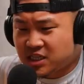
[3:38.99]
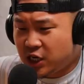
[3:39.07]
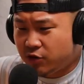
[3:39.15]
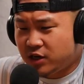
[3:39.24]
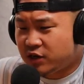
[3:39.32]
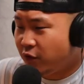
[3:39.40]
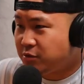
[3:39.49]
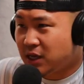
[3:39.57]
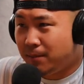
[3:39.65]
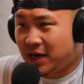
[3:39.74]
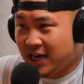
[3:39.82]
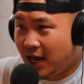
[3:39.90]
series from
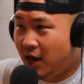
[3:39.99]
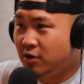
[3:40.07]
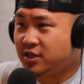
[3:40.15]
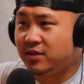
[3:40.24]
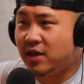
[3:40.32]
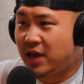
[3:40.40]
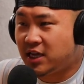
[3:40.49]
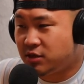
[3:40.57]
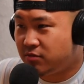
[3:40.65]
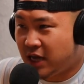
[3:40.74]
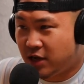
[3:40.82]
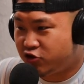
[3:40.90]
somebody else, and then they
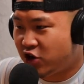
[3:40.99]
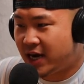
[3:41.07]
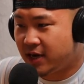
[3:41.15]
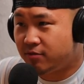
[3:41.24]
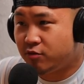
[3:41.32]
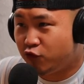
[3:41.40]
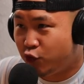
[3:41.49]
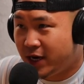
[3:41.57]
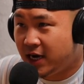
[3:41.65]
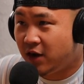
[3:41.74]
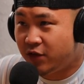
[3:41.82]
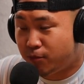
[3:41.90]
they try to rid
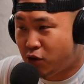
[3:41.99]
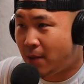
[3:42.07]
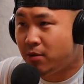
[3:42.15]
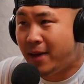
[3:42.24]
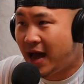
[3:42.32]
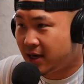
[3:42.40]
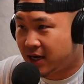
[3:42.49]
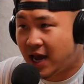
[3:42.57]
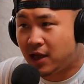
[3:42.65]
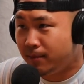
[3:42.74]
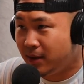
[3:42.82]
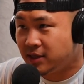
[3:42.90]
it of the problematic
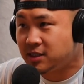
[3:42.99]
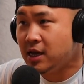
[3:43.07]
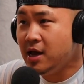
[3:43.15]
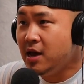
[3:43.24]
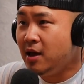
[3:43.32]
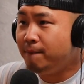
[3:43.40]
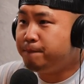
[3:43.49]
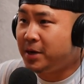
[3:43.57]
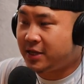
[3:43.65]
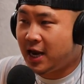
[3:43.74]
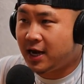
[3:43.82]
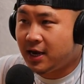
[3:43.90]
elements.
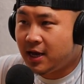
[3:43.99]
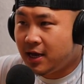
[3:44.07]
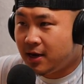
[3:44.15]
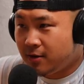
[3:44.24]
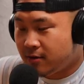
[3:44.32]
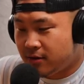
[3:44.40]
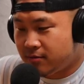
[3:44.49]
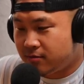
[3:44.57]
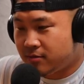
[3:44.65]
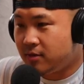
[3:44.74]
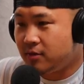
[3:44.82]
But then it's not